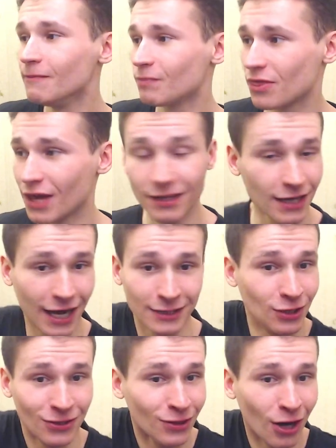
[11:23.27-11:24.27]
then I
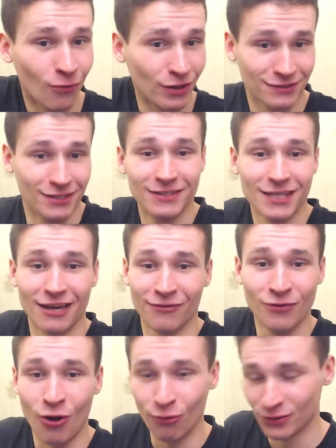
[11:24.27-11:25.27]
don't know what's inside of
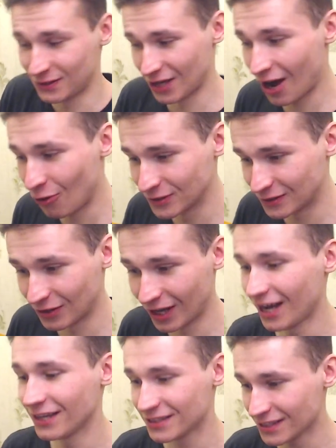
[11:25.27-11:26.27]
Austin. Austin,
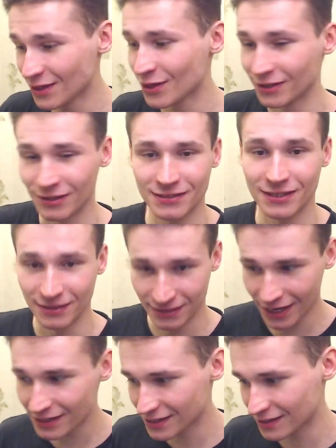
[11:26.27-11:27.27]
I understand that it's in
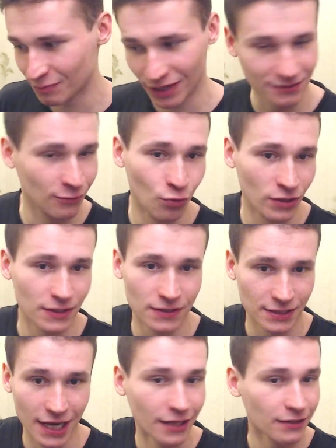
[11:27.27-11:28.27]
Texas, but what's
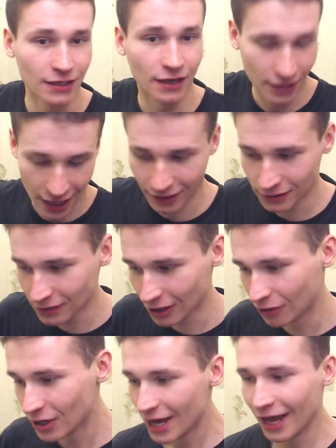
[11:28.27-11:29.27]
inside uh, I don't
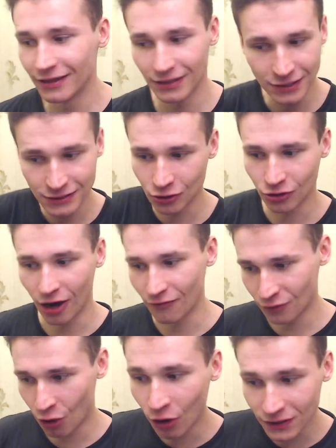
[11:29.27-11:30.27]
know. And history
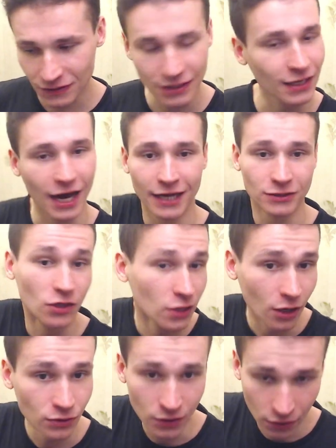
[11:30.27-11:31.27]
of Austin I don't
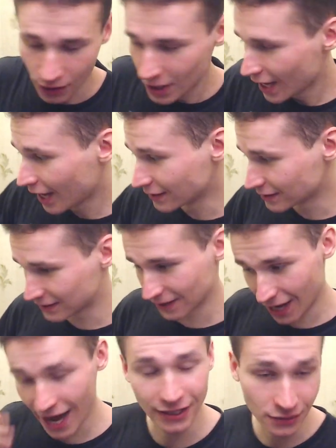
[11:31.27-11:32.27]
know too. And
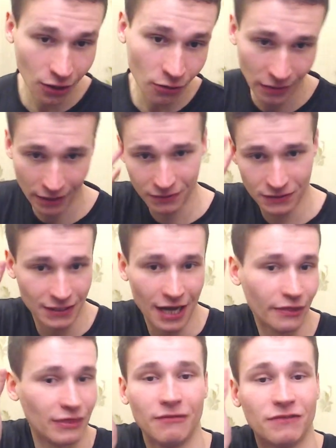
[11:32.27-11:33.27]
uh, I know maybe
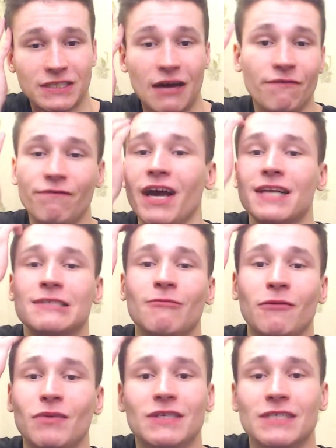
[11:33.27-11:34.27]
something, something facts
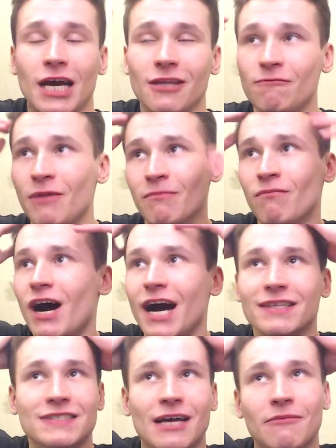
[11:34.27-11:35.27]
maybe inside of my
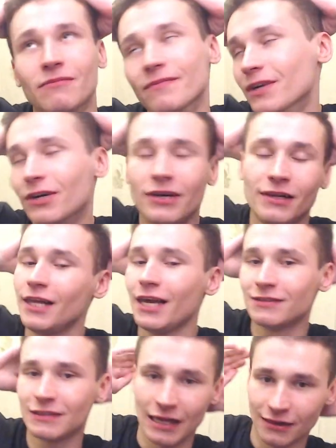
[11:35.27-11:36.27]
mind, some
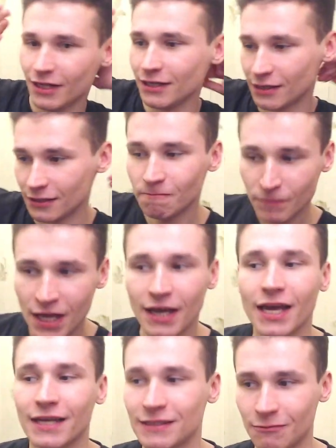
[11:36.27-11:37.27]
relate, relate uh, uh,
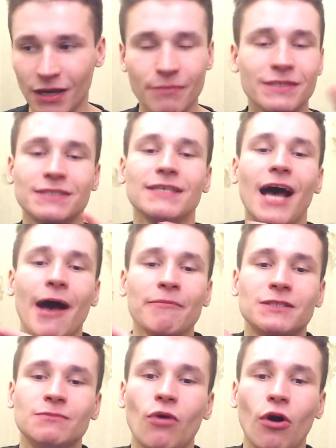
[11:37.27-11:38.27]
yes, maybe some
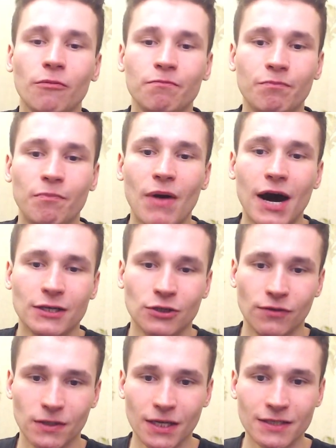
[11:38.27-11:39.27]
small part
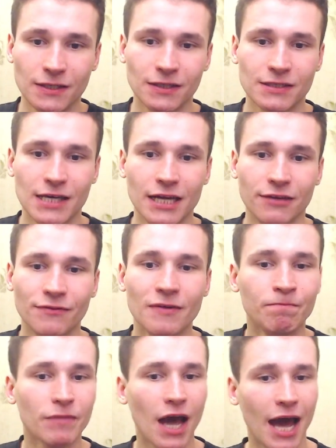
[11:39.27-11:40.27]
of it. Yes, it is kind of,
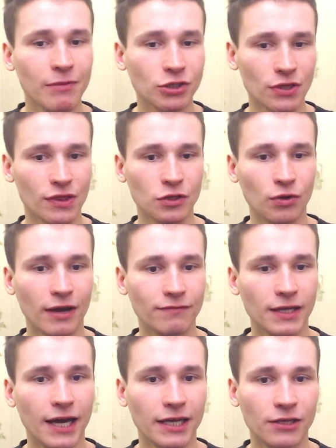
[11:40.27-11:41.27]
I imagine that you have
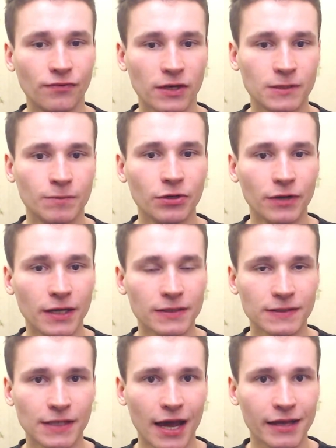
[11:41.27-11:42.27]
line of
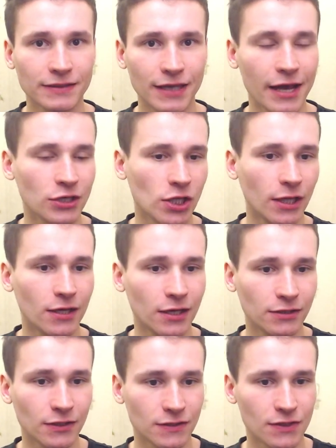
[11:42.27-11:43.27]
experience and actually
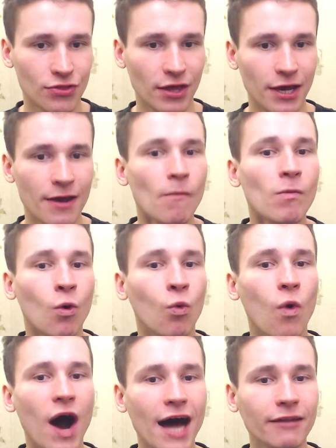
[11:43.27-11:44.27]
it is the
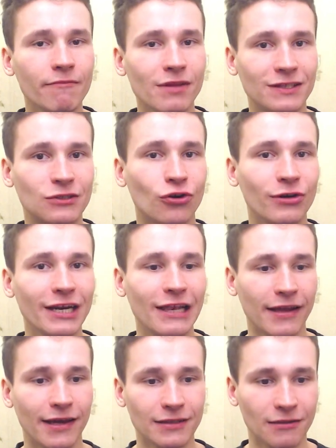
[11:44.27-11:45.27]
1
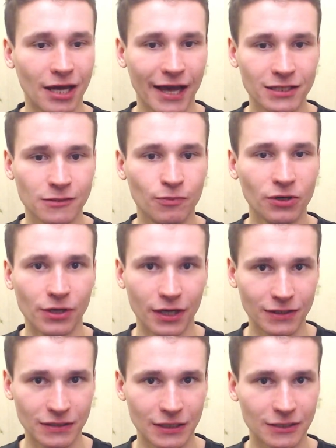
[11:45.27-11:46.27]
trillion
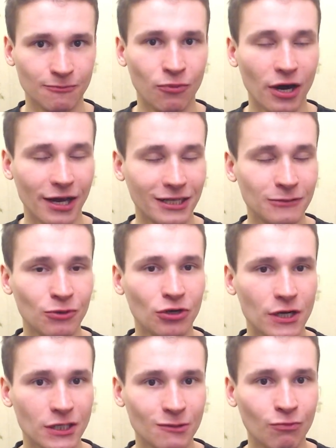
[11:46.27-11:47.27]
experiences,
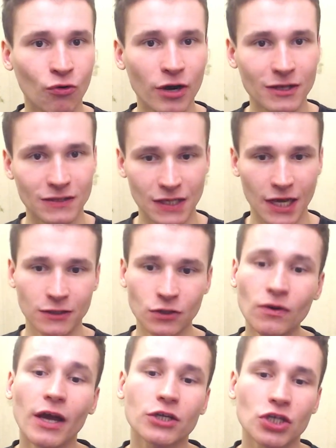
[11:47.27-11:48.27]
experience points and
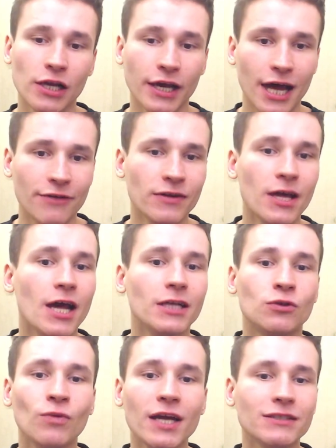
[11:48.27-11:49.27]
you actually have
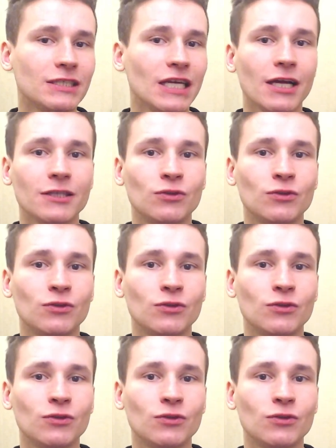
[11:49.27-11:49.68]
20,